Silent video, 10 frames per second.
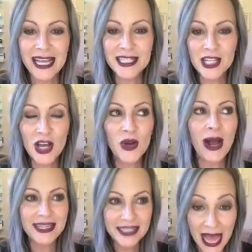And so
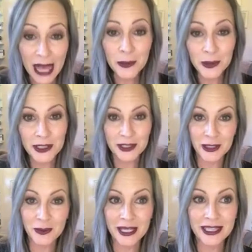I dabbled a
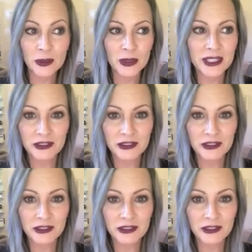little bit with